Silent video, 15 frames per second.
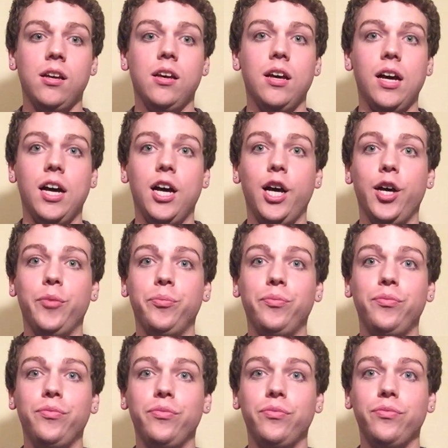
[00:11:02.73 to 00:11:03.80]
I'm
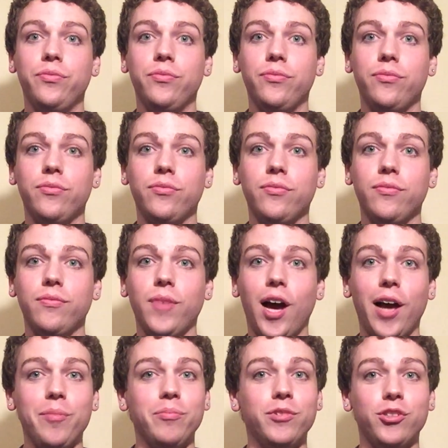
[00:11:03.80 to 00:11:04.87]

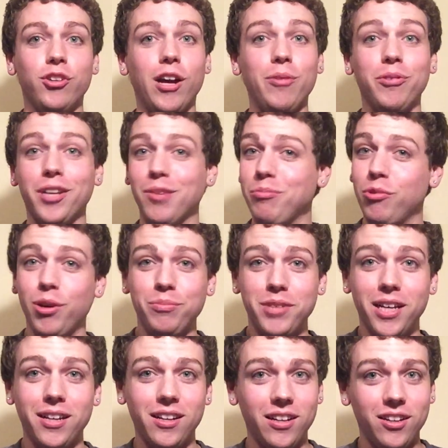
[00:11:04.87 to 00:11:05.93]
sure I will keep you
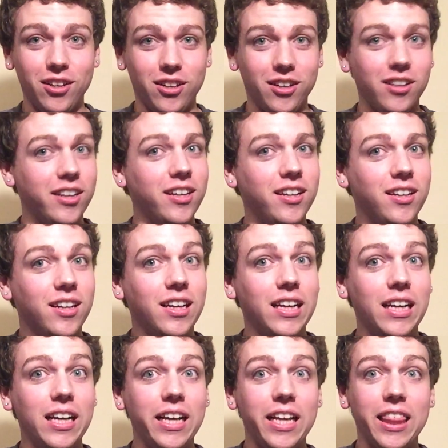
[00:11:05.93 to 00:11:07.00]
updated on
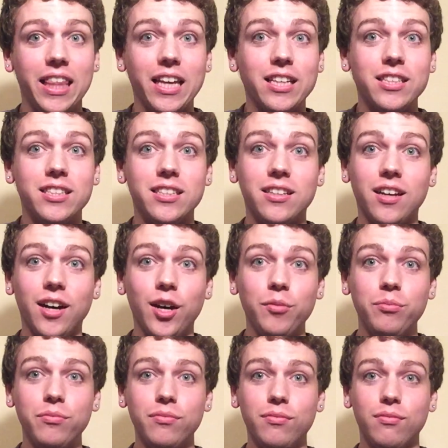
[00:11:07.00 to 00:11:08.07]
things to
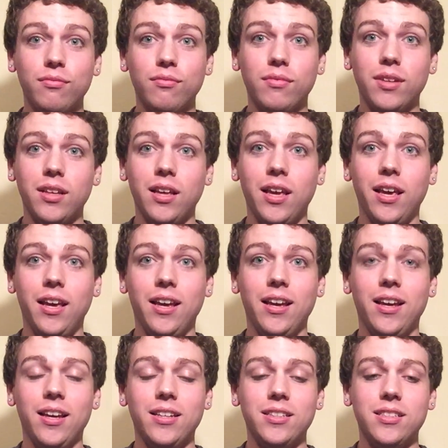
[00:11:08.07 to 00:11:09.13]
come,
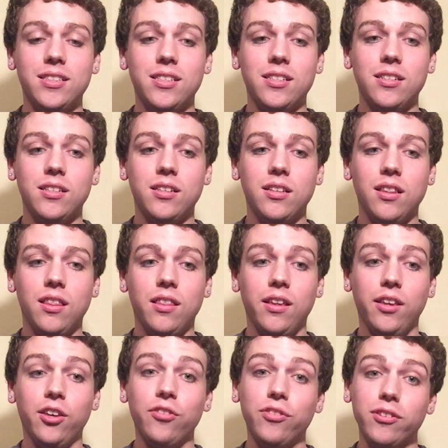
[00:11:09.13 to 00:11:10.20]
and
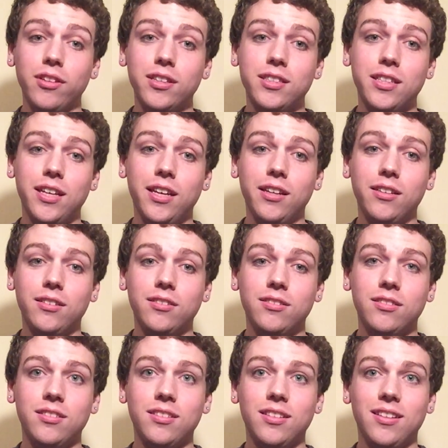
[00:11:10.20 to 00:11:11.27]
thank you for listening,
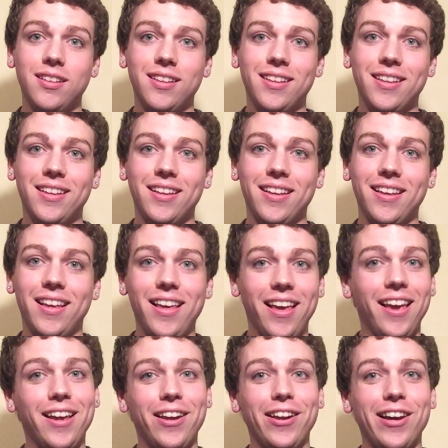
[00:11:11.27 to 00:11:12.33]

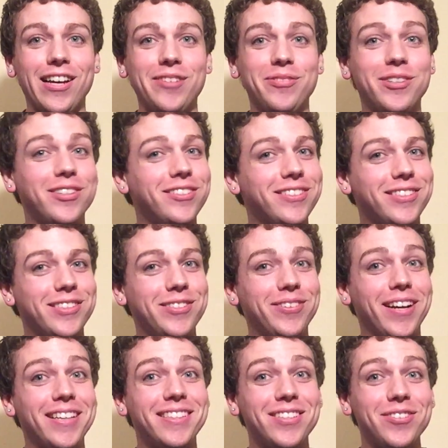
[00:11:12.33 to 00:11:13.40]
and I will see you
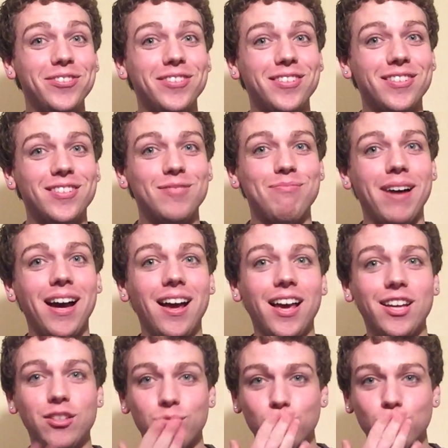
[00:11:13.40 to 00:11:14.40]
guys soon. Bye.